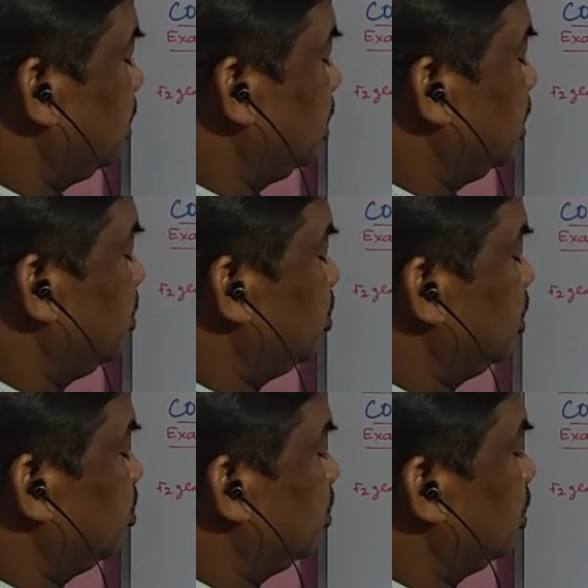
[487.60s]

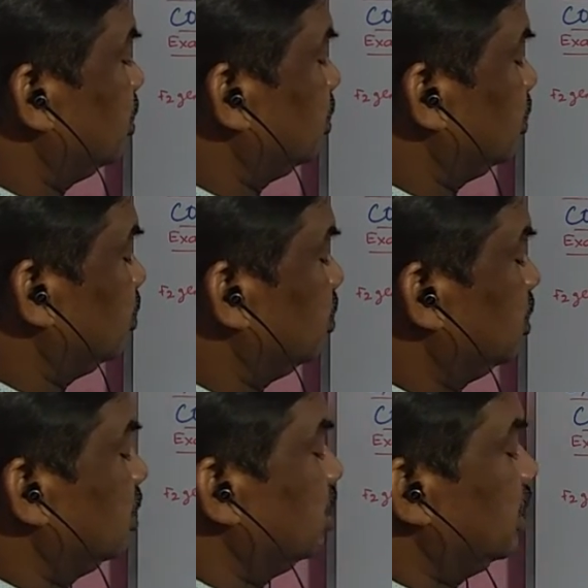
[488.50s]
AB blood group.
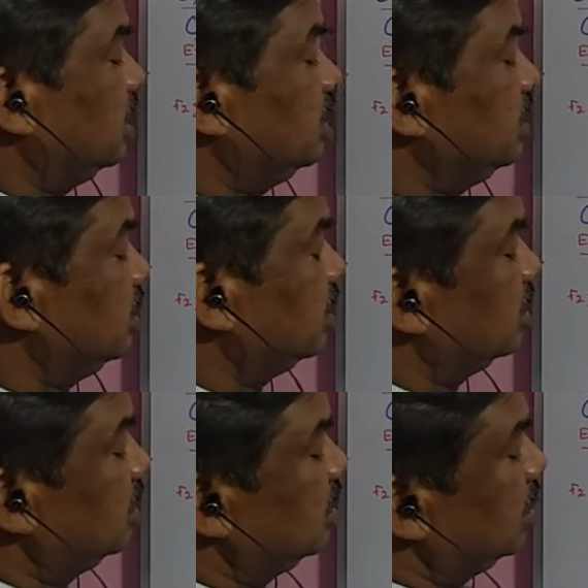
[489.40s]
And
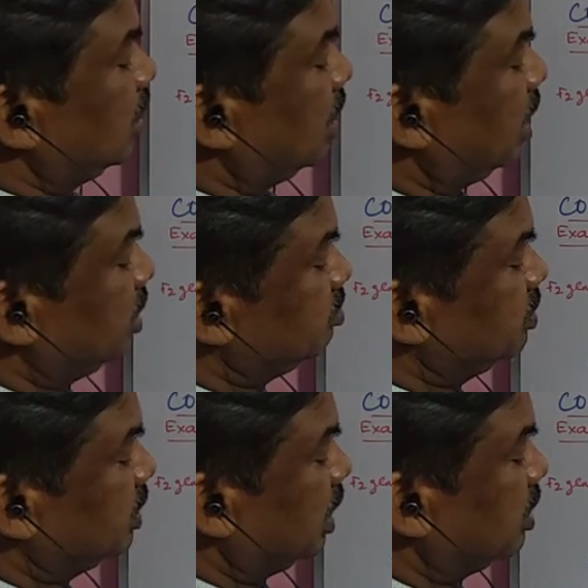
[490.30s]
here,
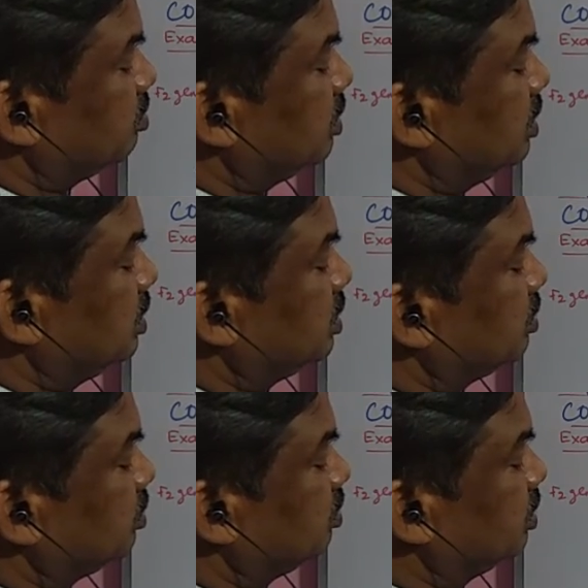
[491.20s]
IB, it
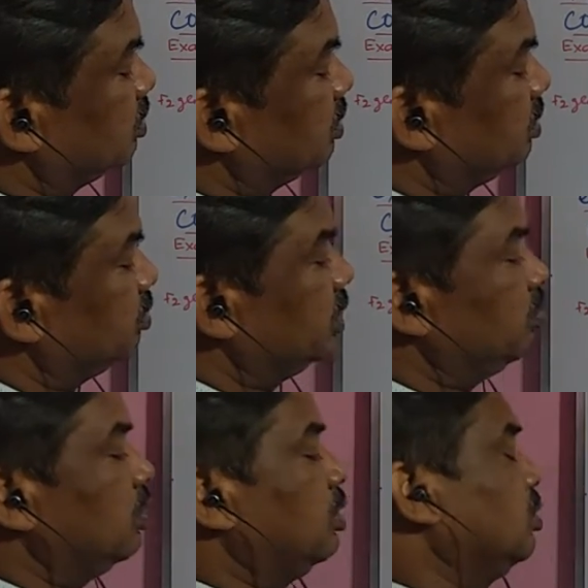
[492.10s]
will be having B
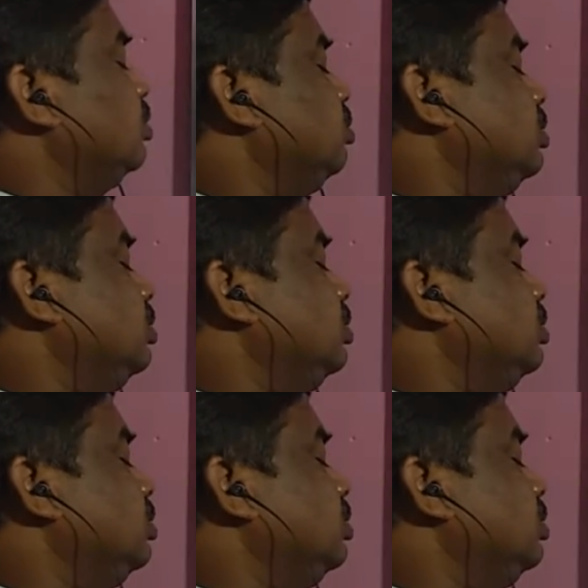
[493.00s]
blood group.